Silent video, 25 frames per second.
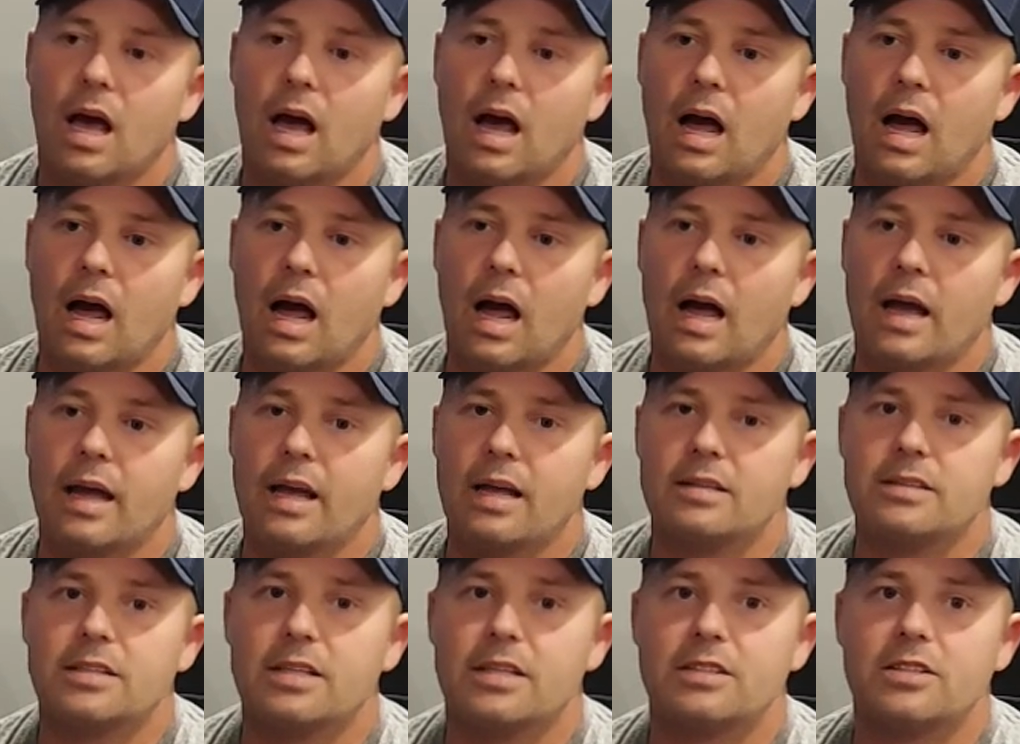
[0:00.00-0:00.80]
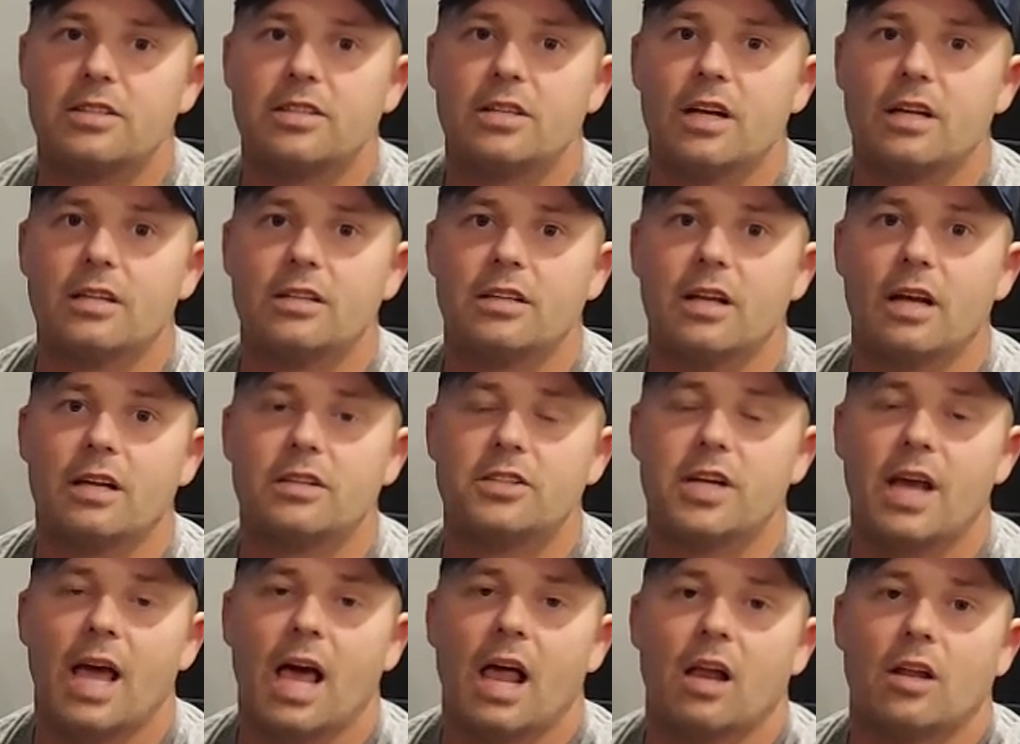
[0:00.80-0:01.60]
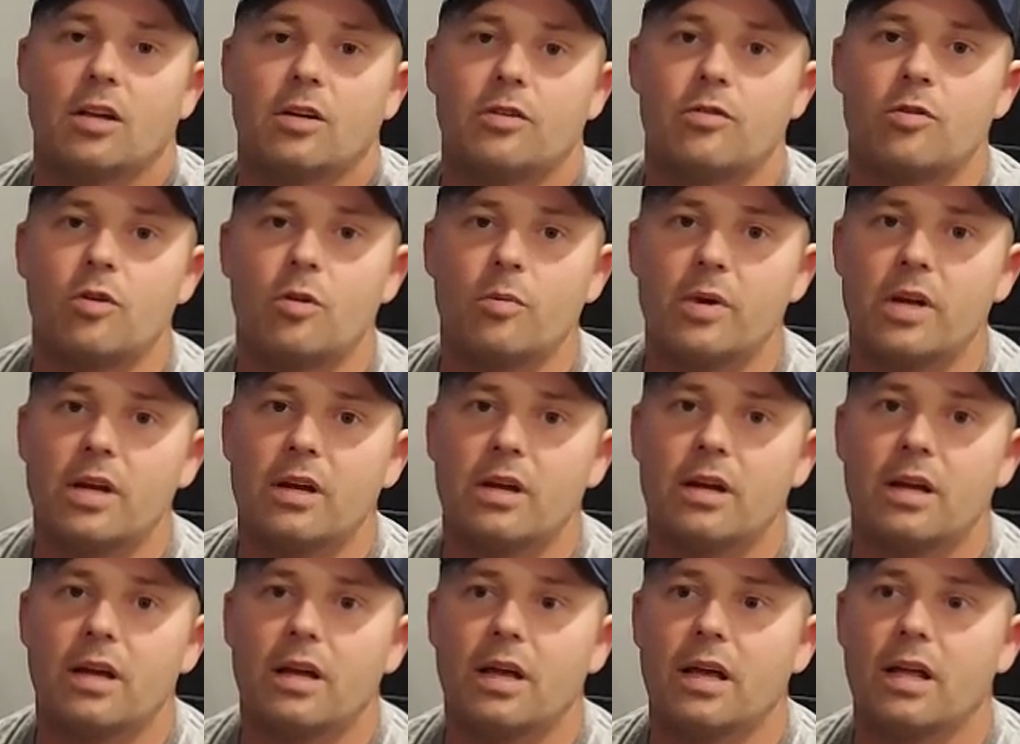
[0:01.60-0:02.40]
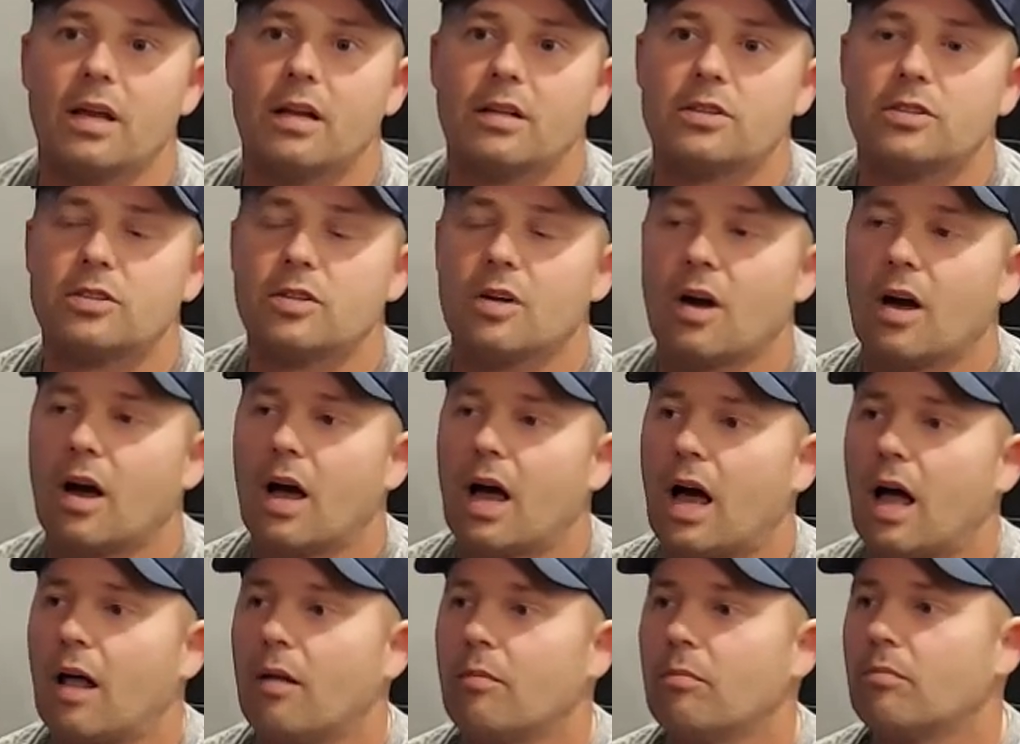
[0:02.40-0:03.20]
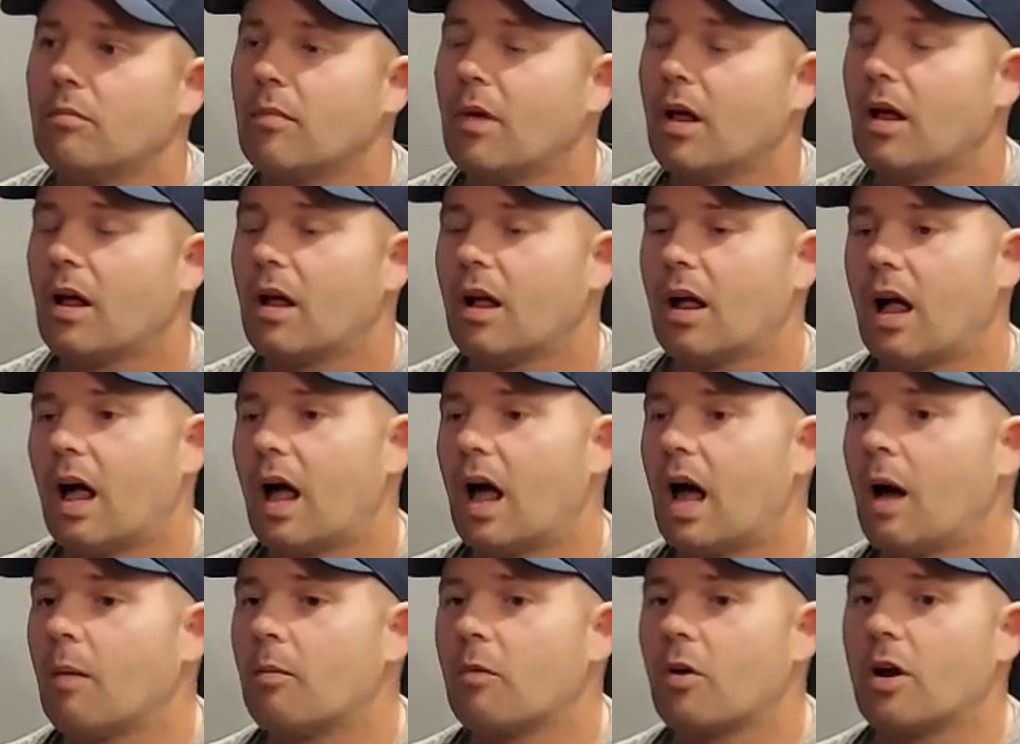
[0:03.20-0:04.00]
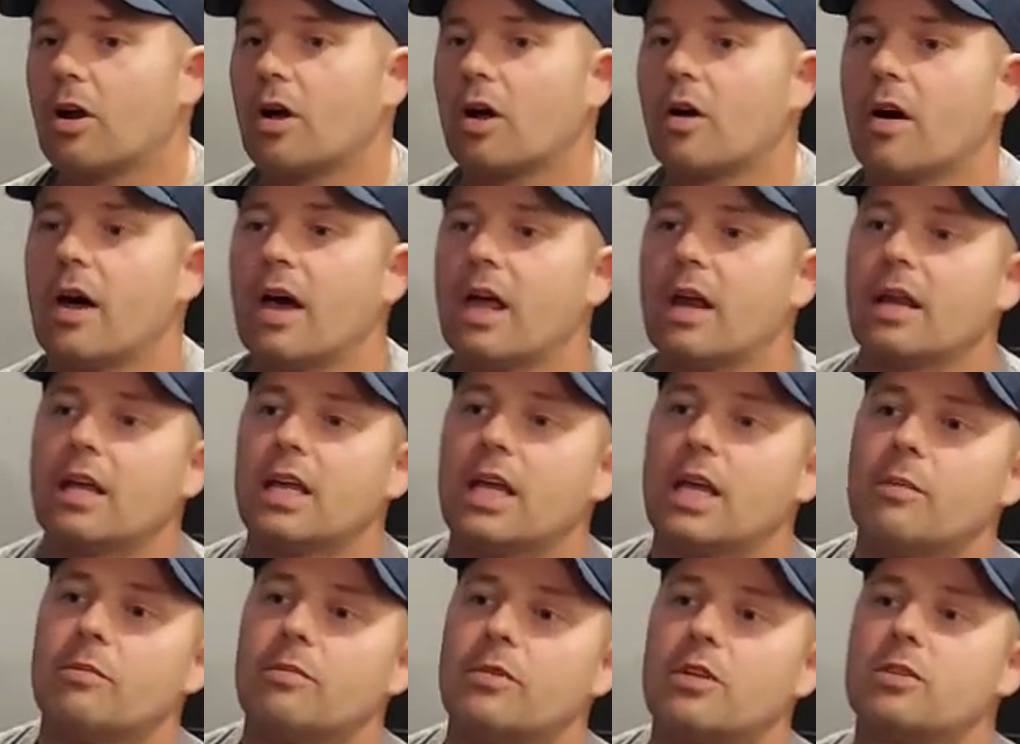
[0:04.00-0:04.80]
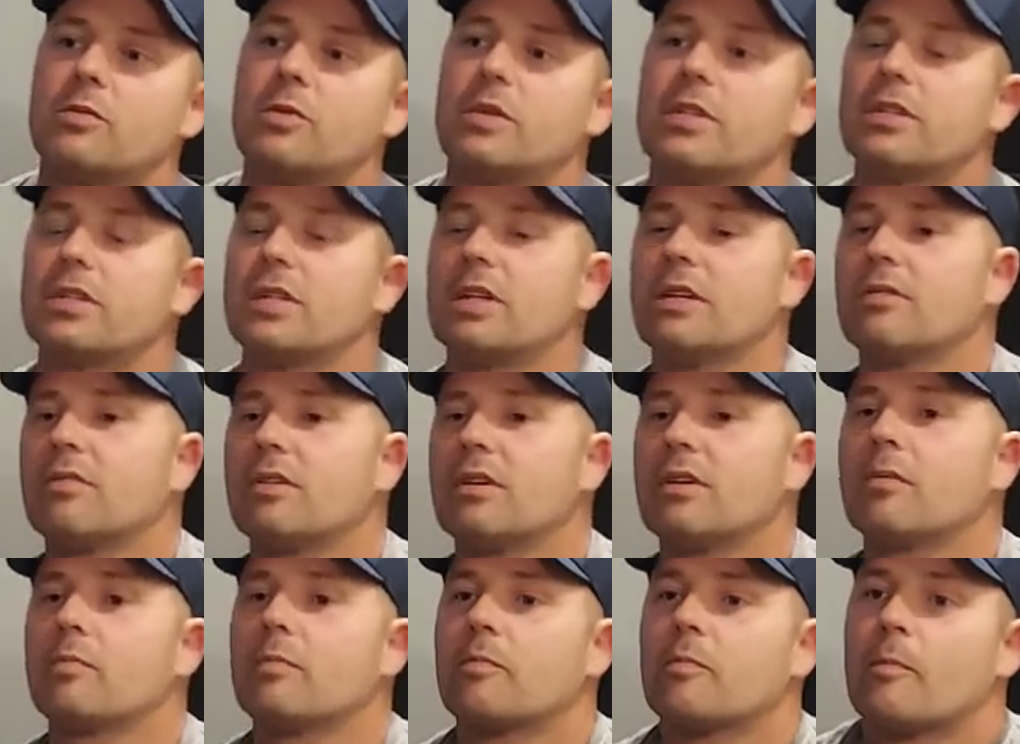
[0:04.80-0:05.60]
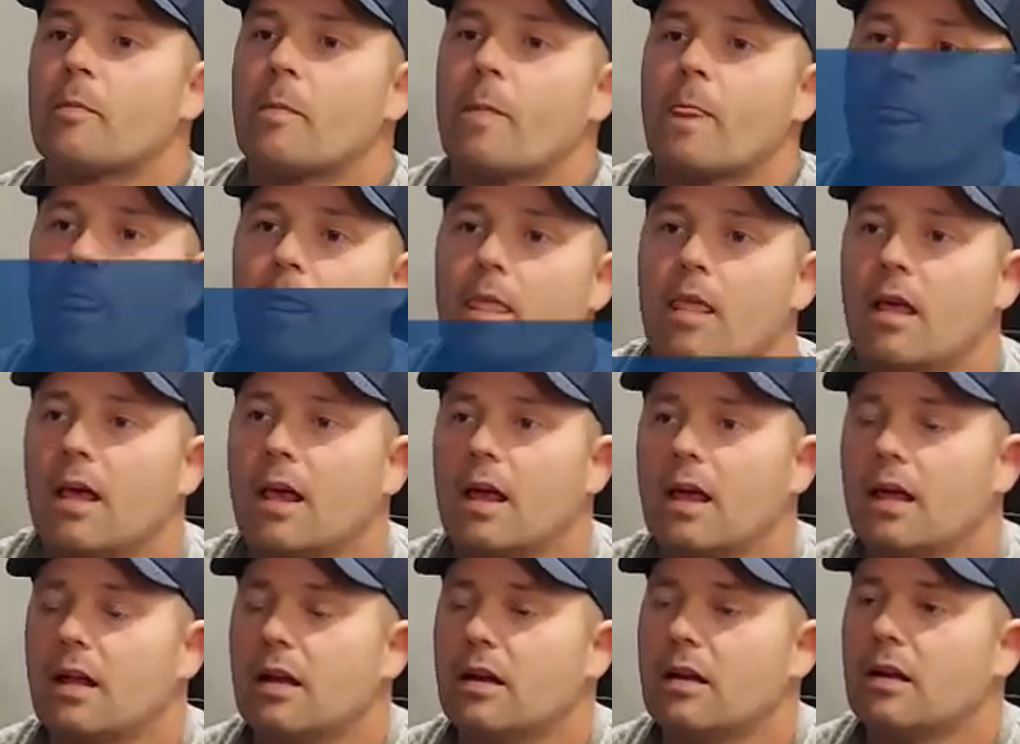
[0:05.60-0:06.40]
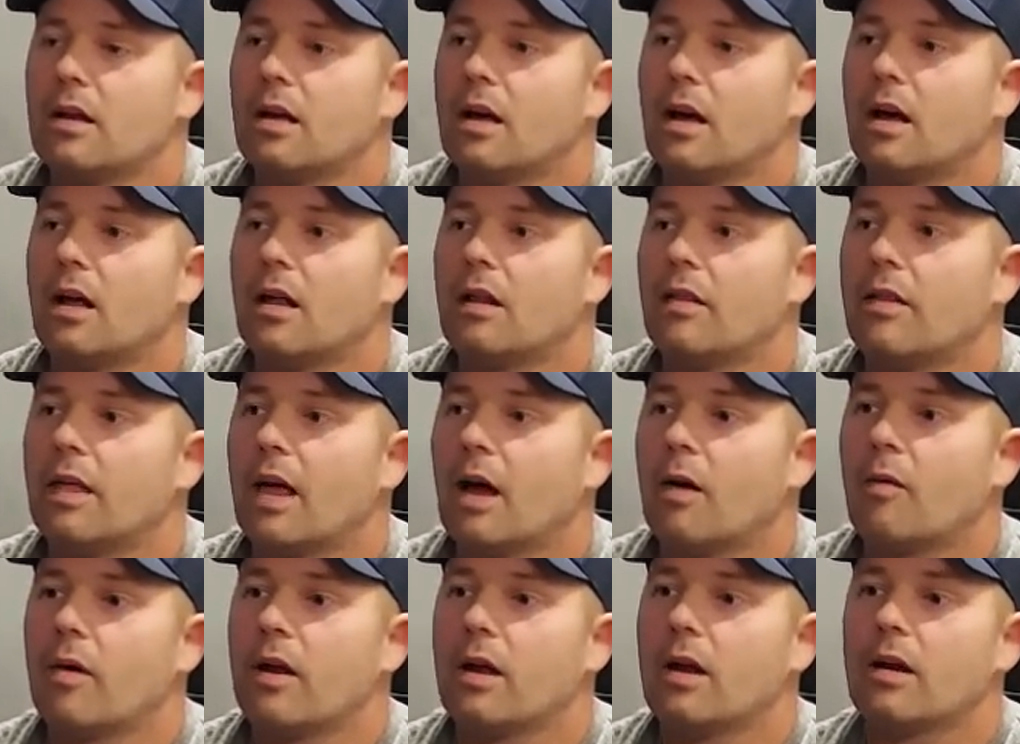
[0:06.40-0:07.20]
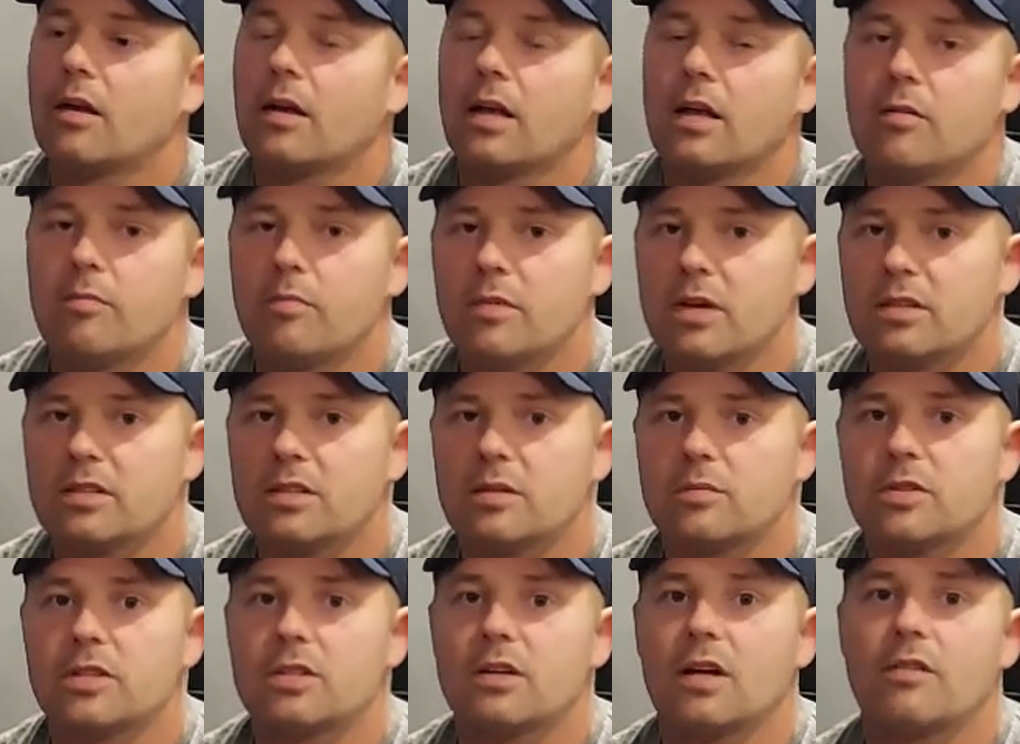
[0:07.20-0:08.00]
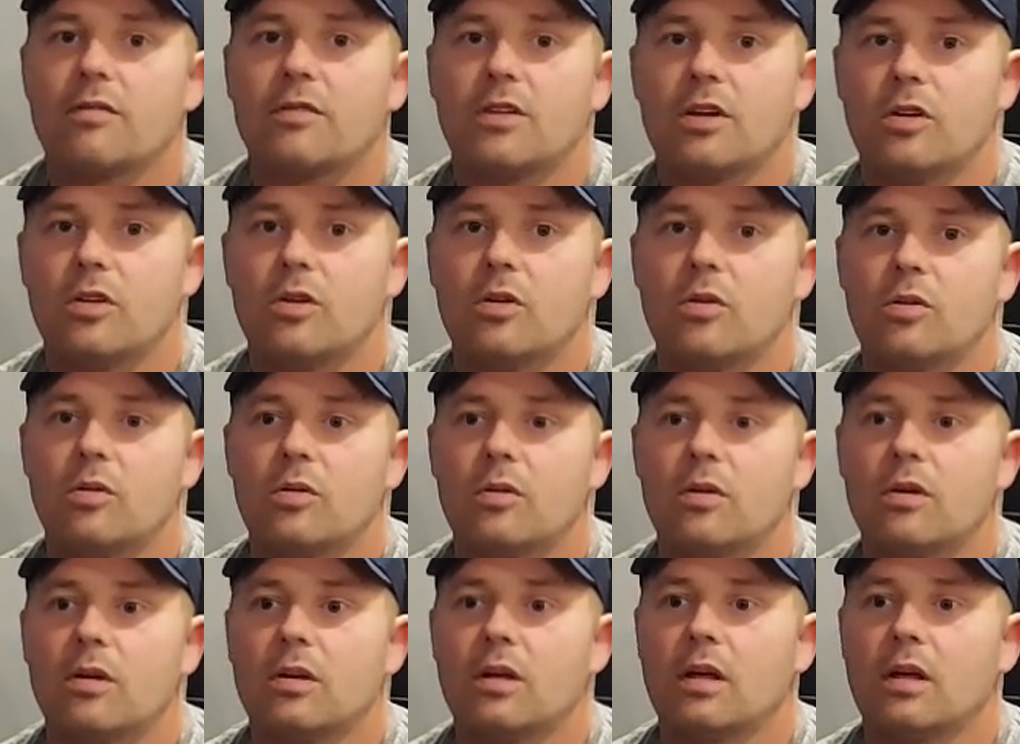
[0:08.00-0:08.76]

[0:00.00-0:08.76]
I guess it's a challenge for me. And so I'm going to go ahead and keep this receiver. And that way it'll give me some stuff to do.